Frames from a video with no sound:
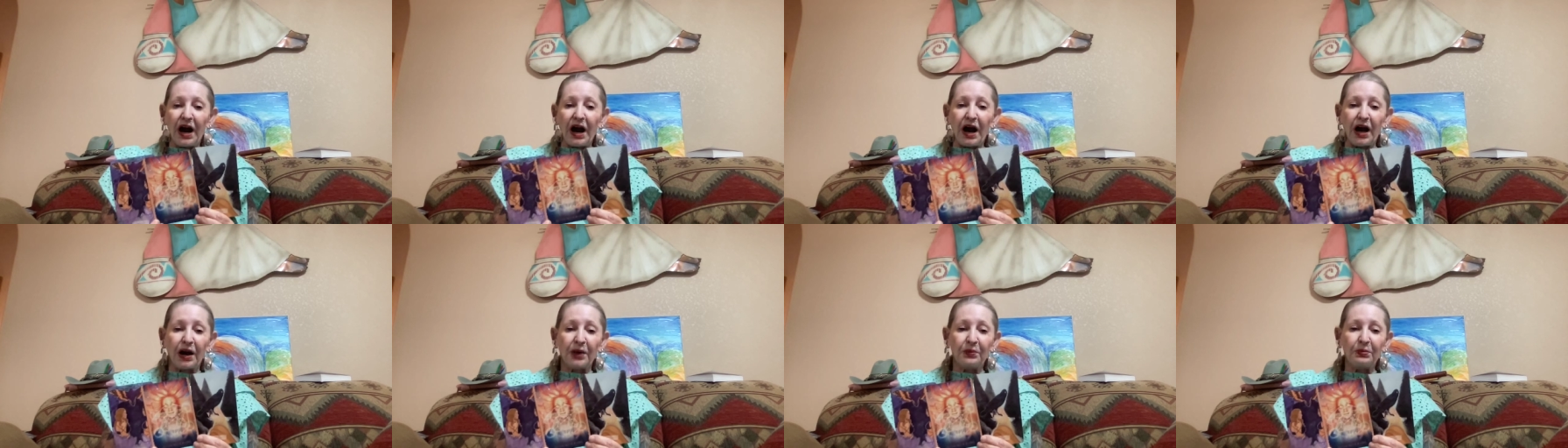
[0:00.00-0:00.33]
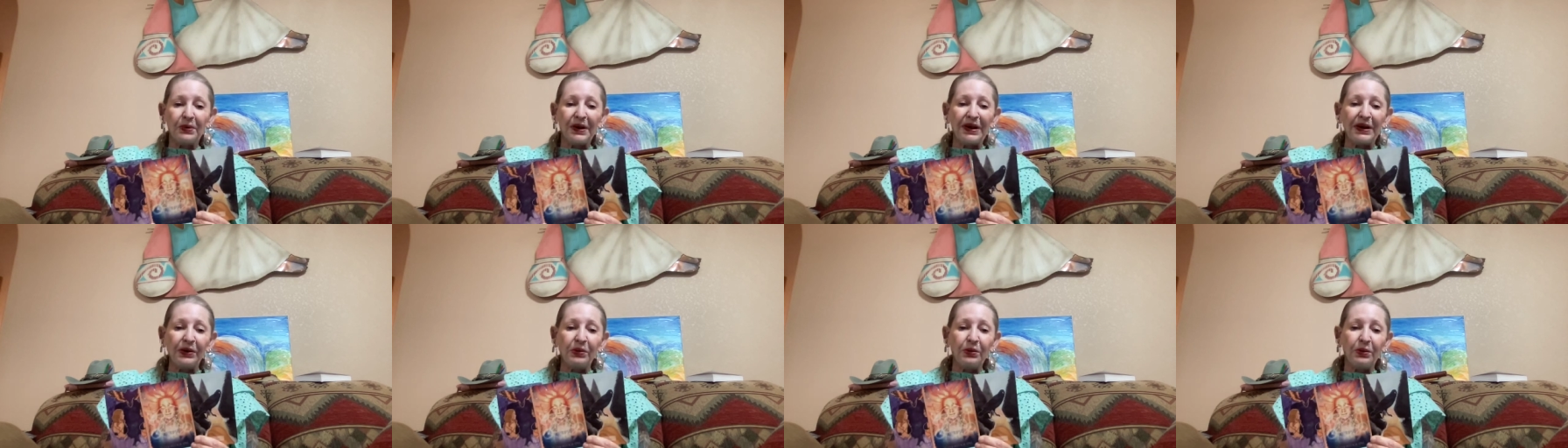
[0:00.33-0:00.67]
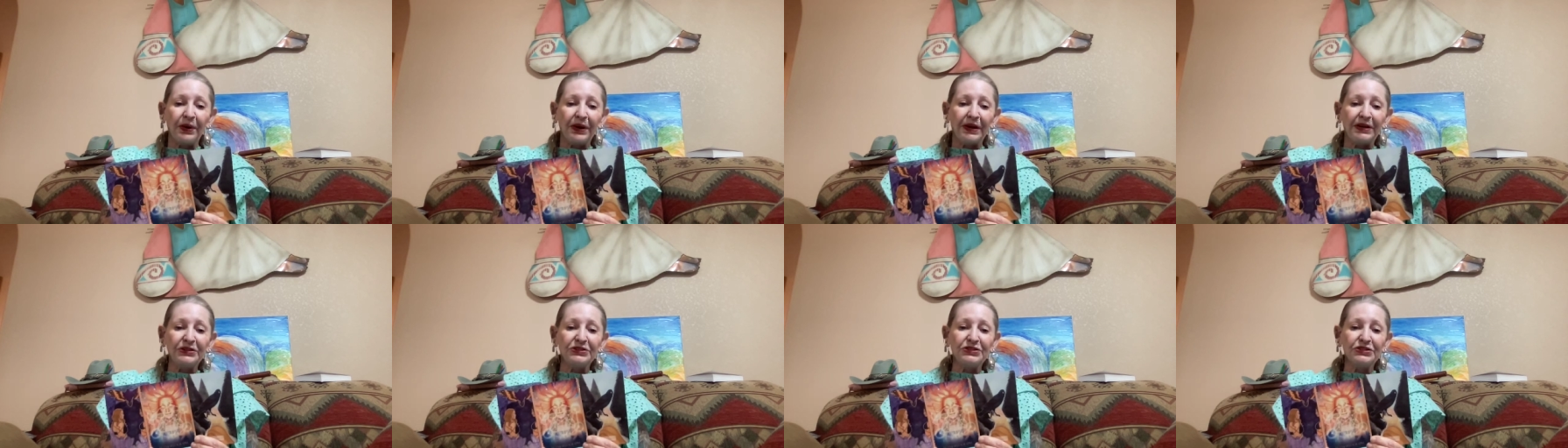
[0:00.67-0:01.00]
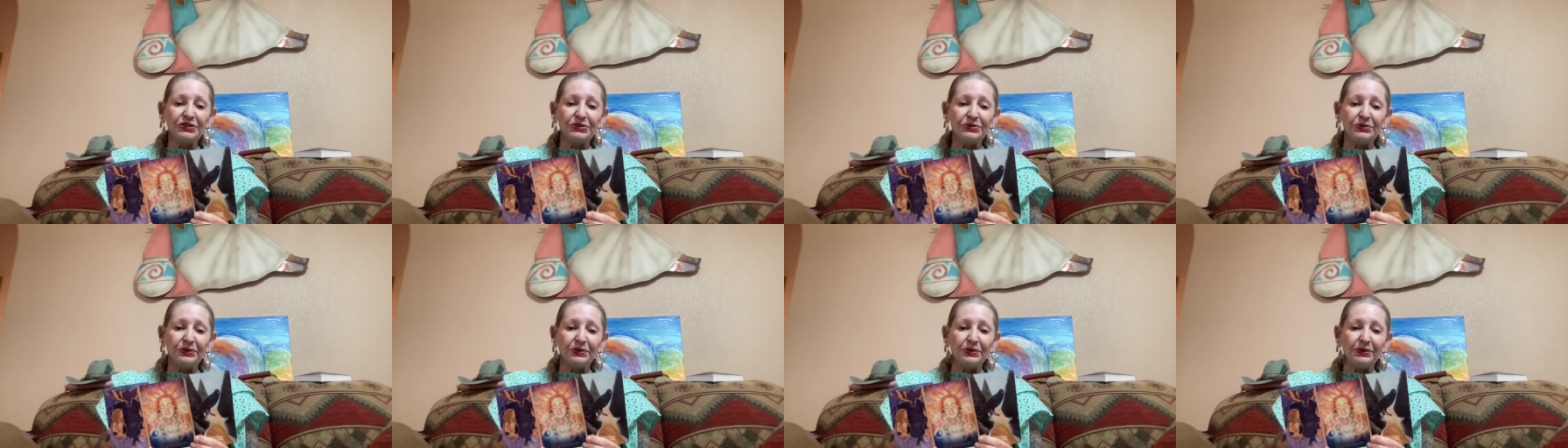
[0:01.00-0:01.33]
Are we going
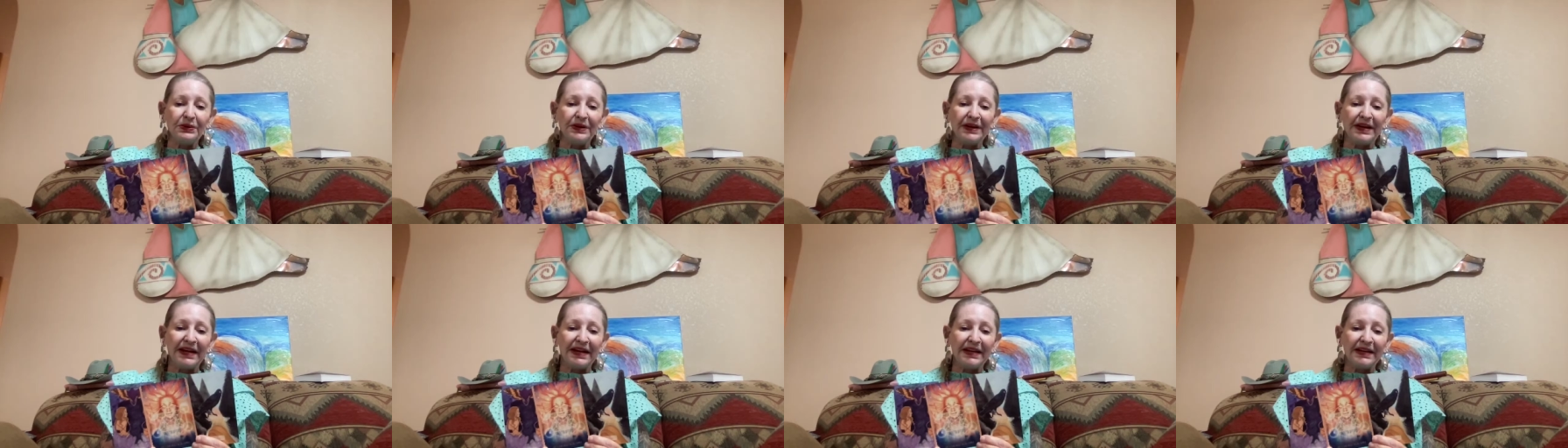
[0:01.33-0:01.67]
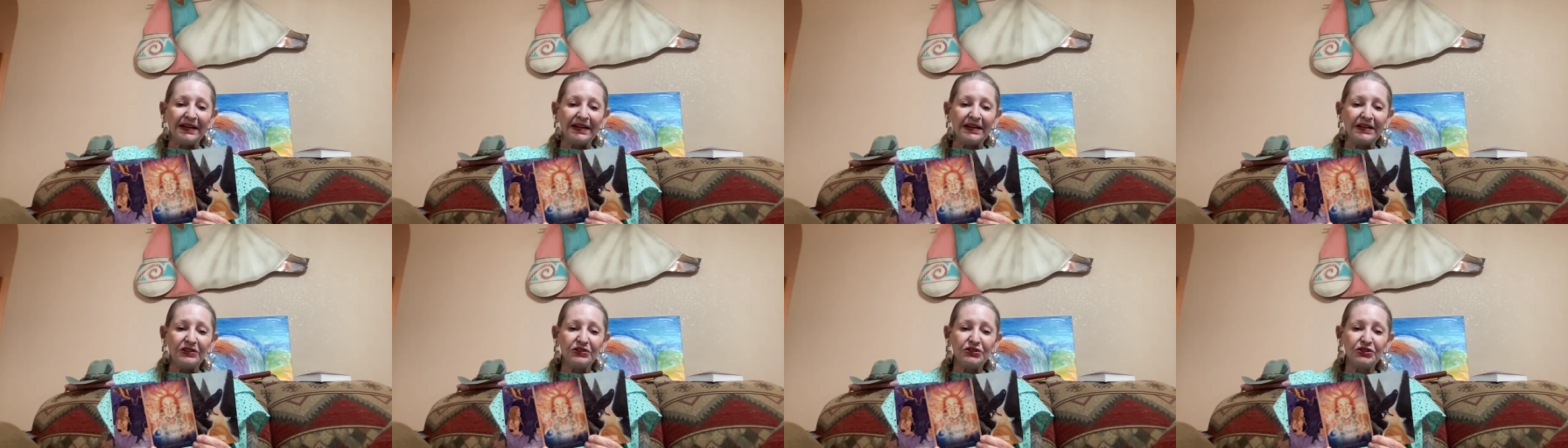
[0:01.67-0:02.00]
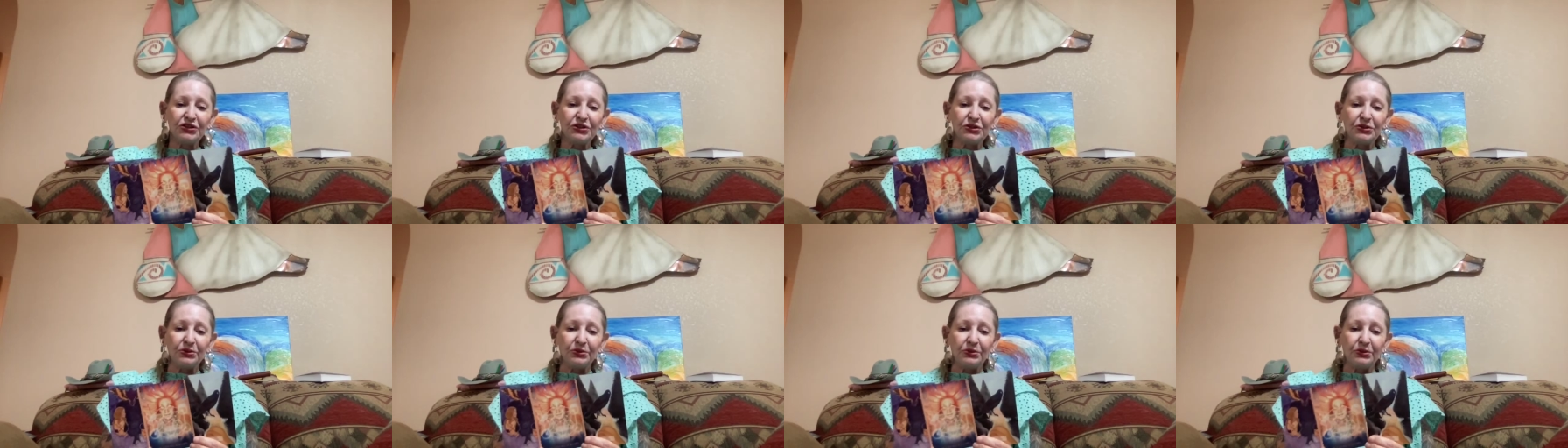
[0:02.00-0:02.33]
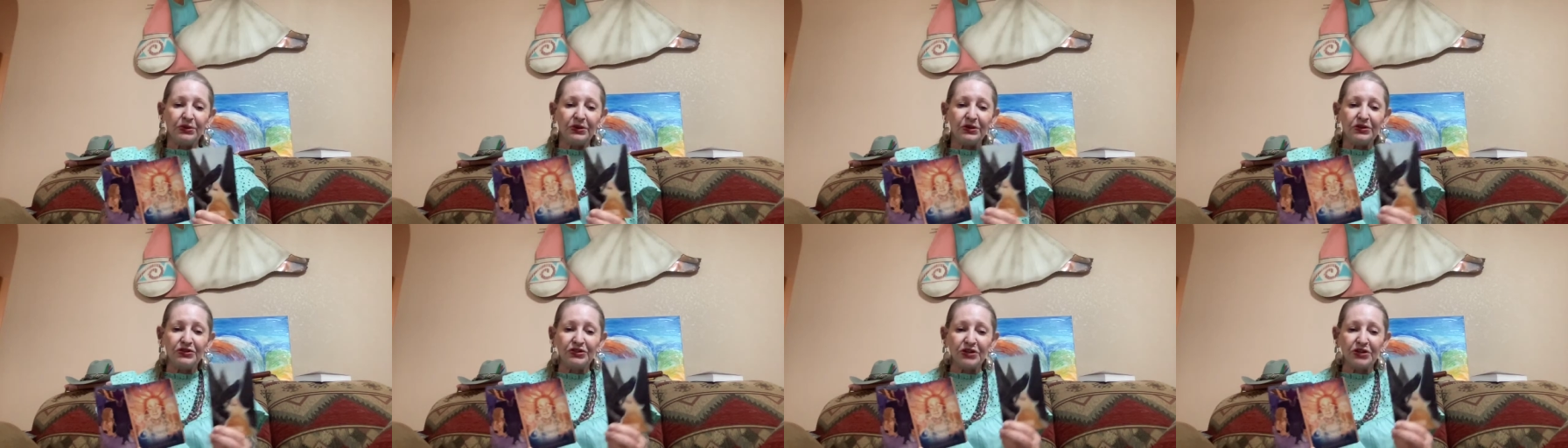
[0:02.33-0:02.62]
to get into